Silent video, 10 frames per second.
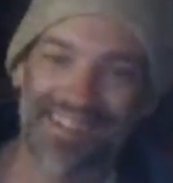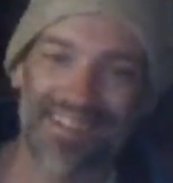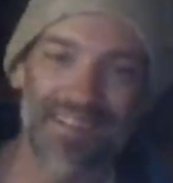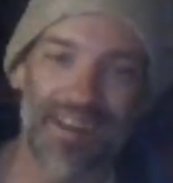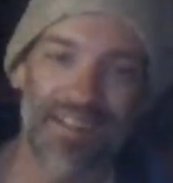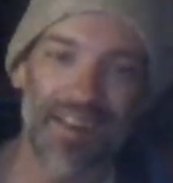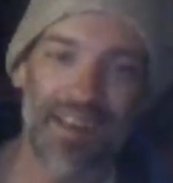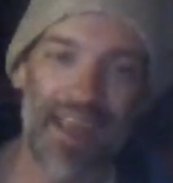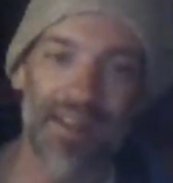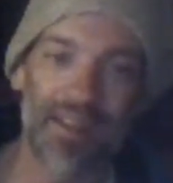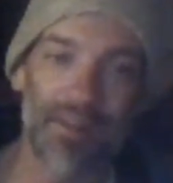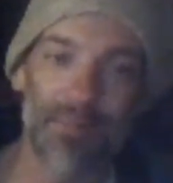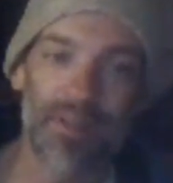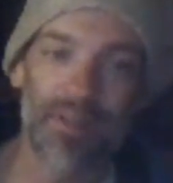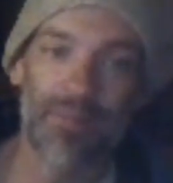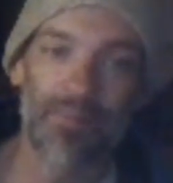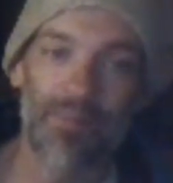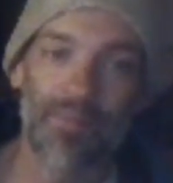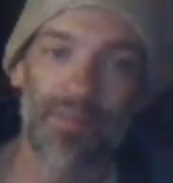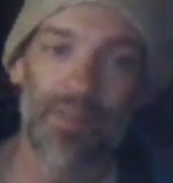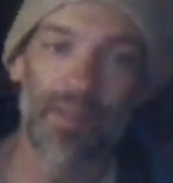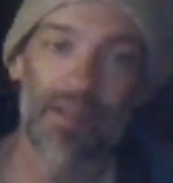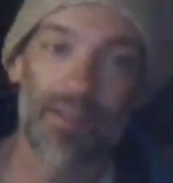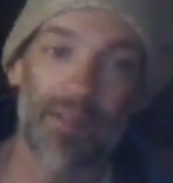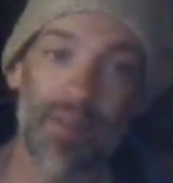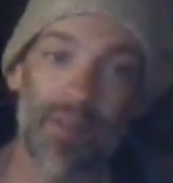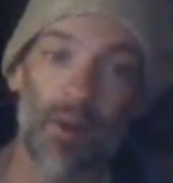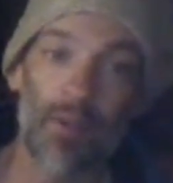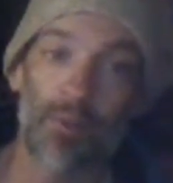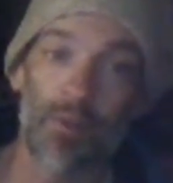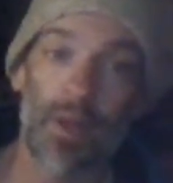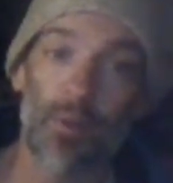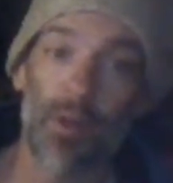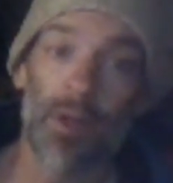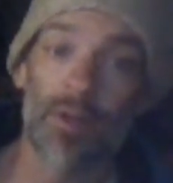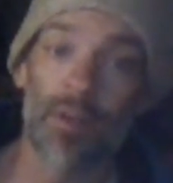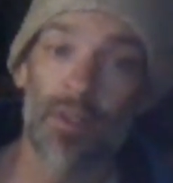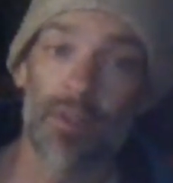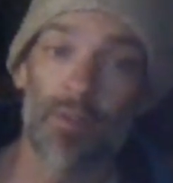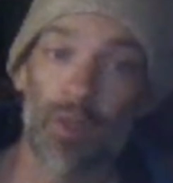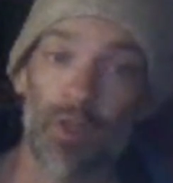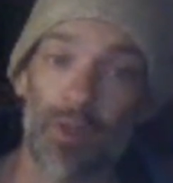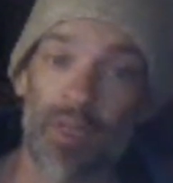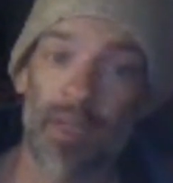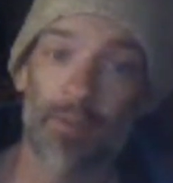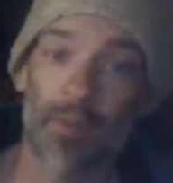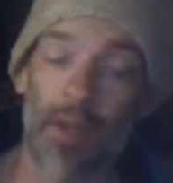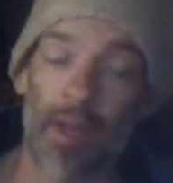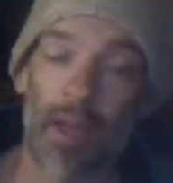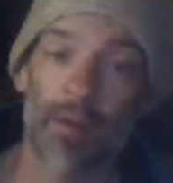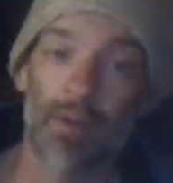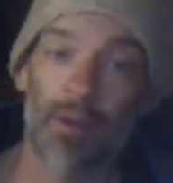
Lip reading: kind of like ad libs. Instead of saying, although the network consists of just 3 teams right now,